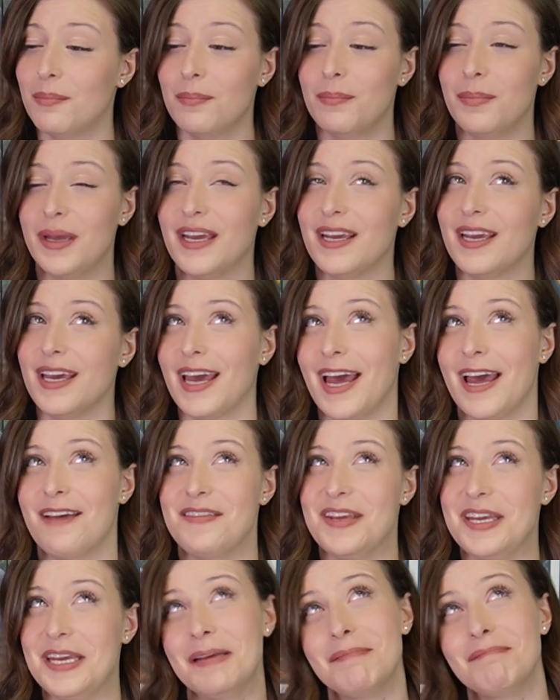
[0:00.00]
big,
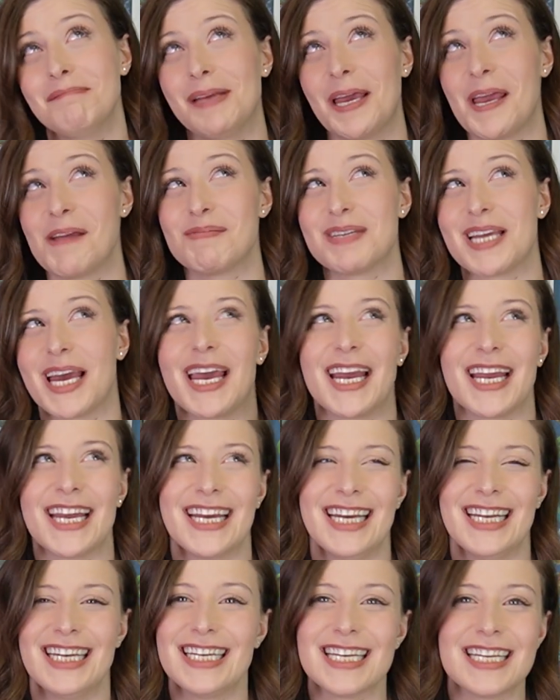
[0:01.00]
heavy game day
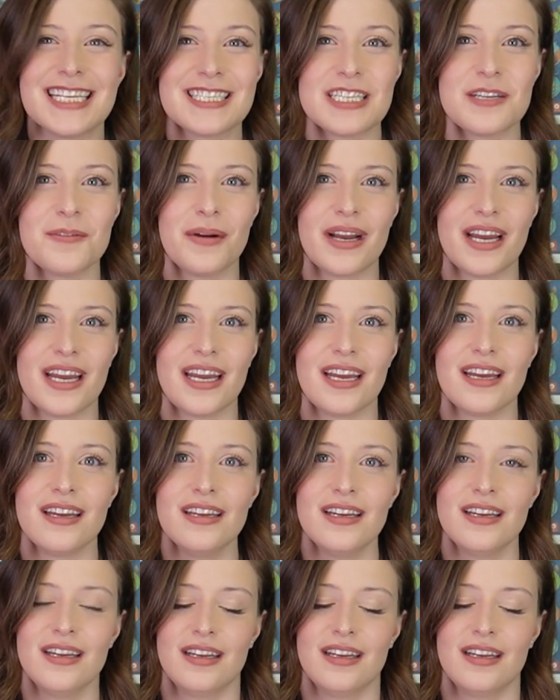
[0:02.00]
in an easy way.